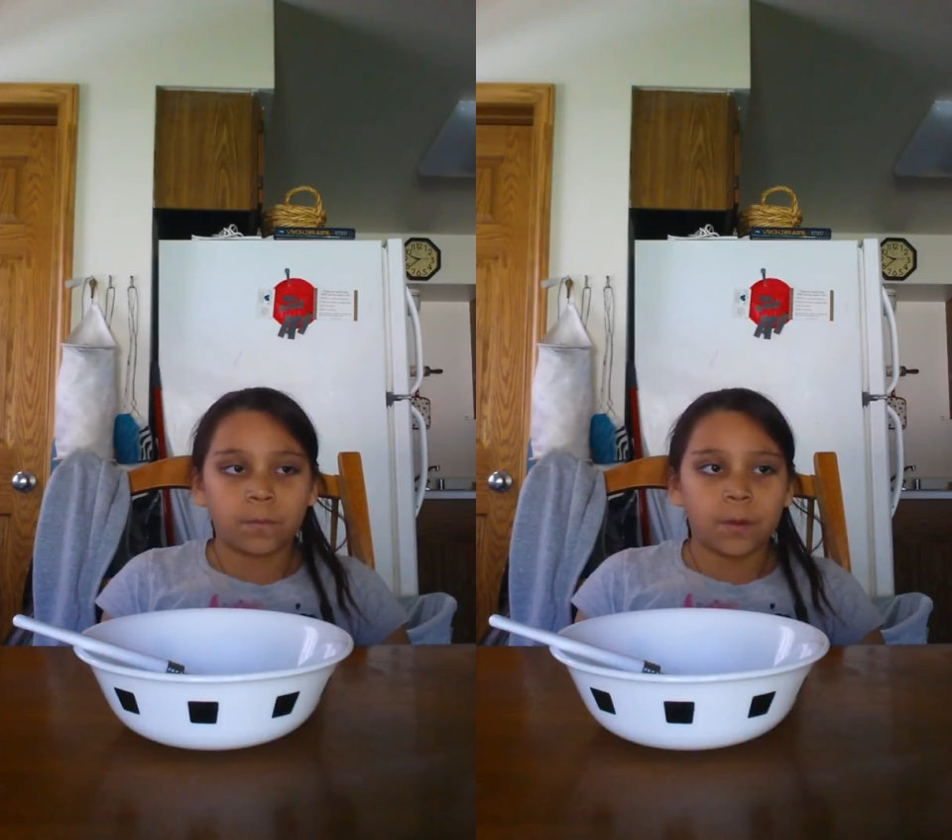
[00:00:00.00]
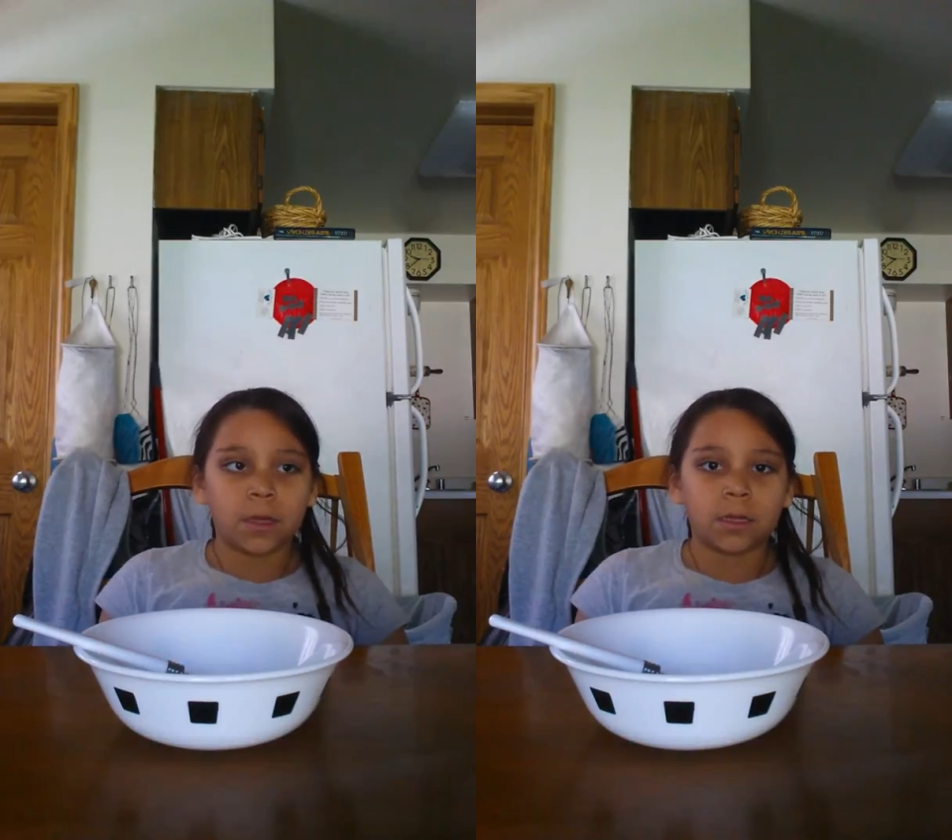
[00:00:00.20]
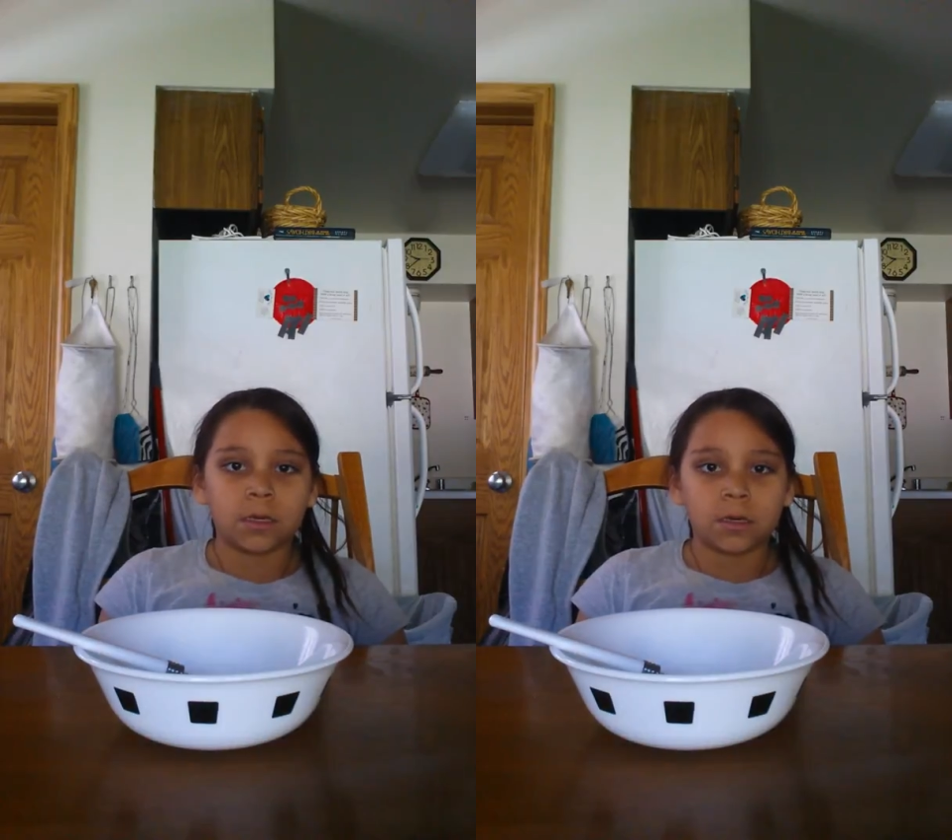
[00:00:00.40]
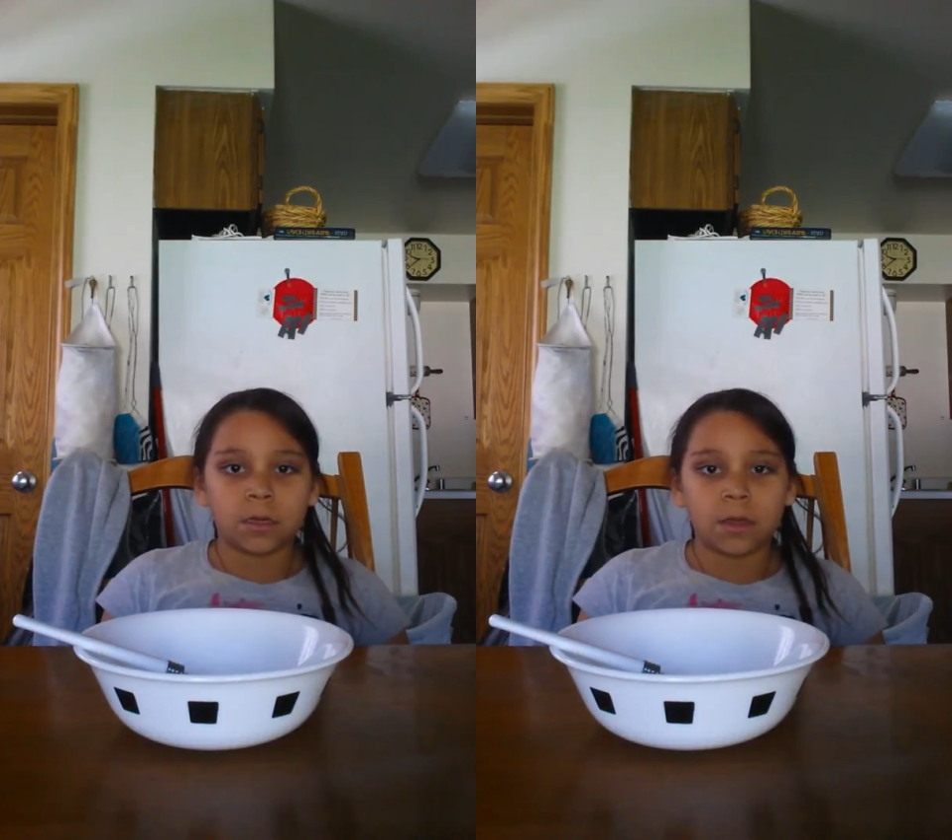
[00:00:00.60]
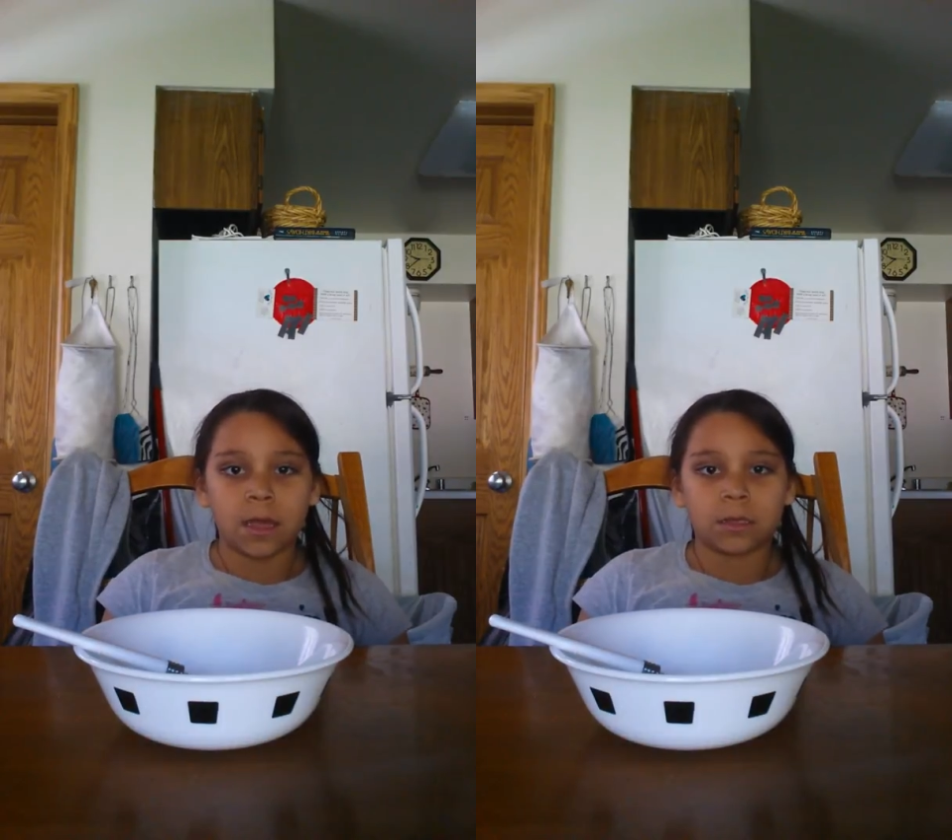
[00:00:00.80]
But
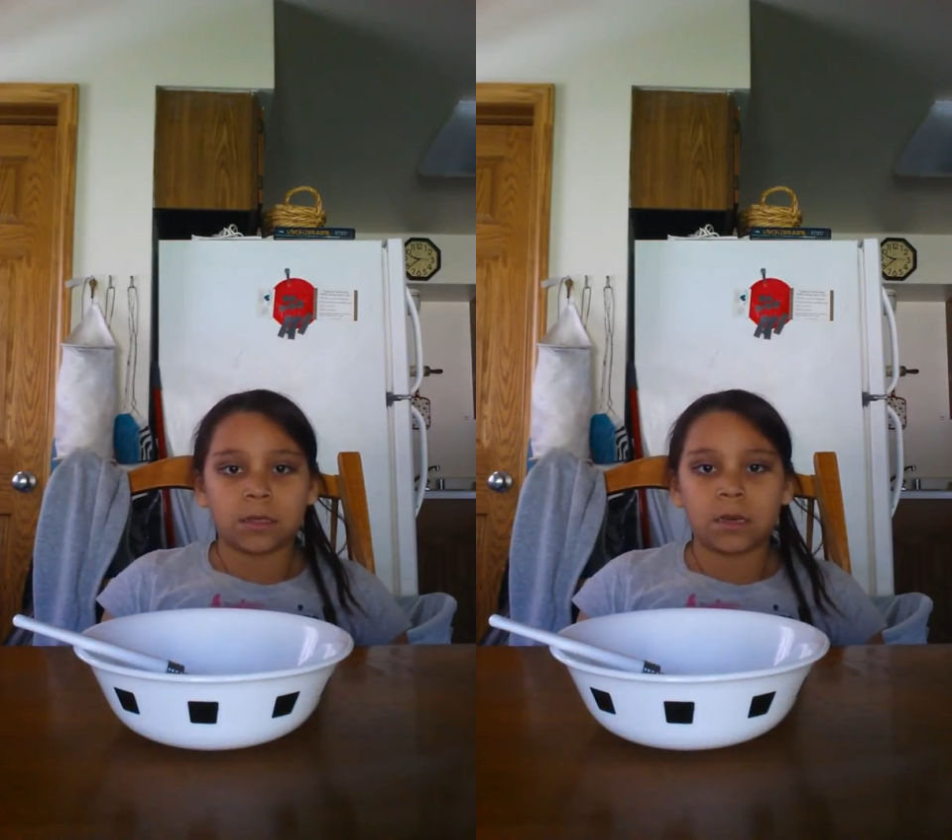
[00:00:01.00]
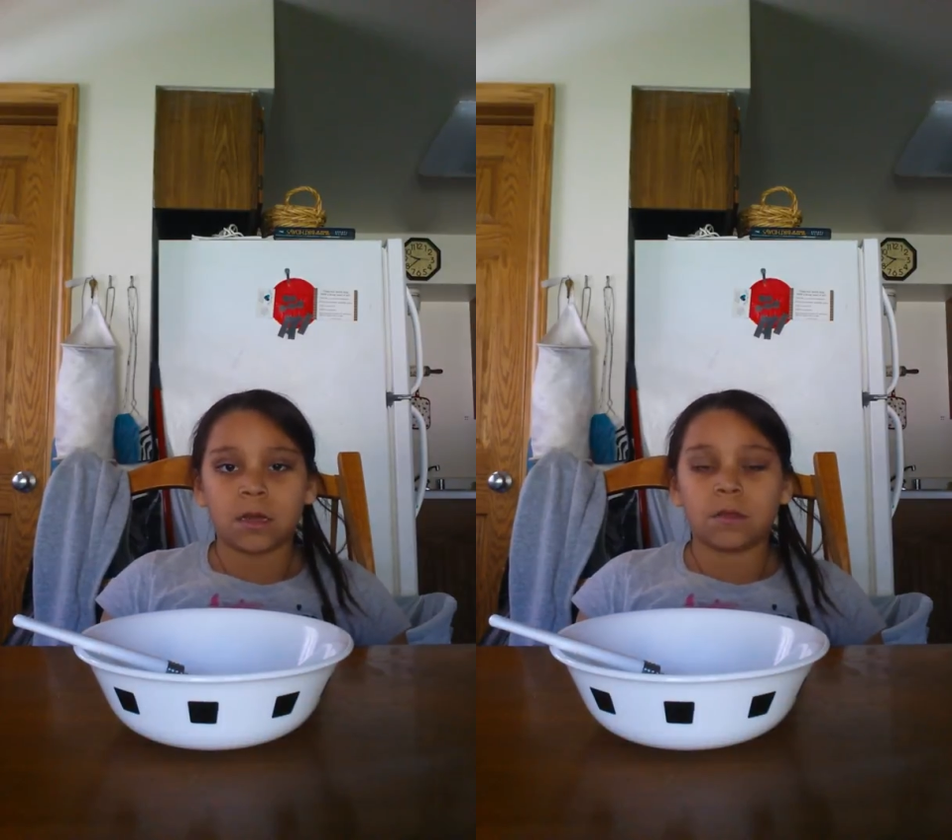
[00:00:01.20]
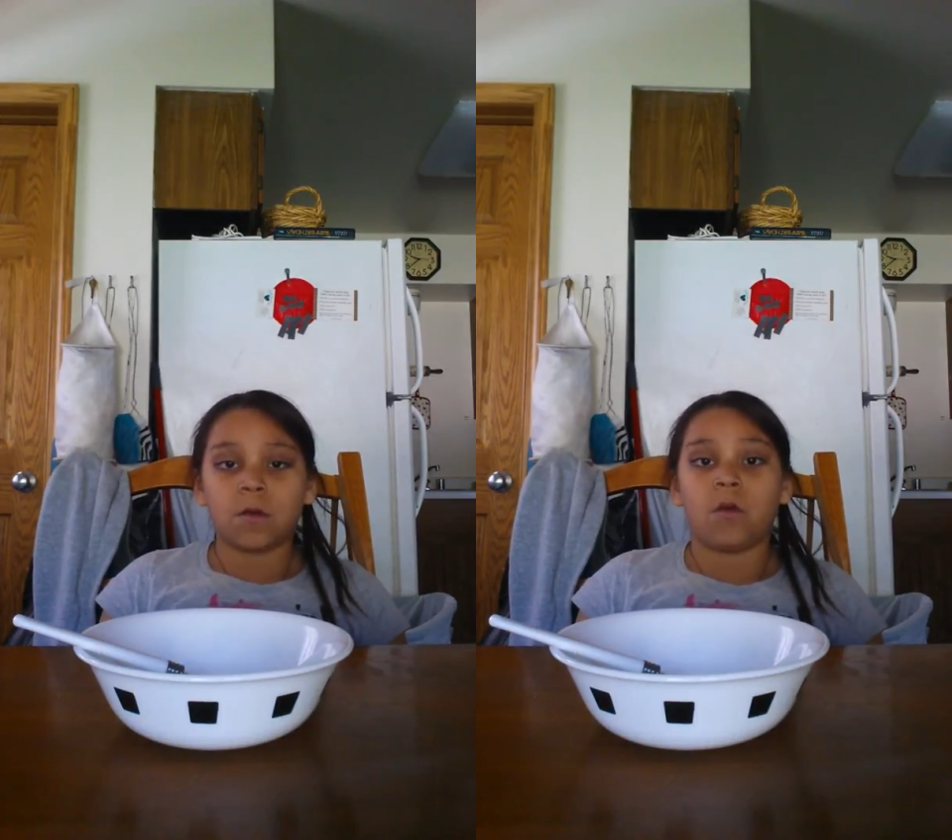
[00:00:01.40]
that's not the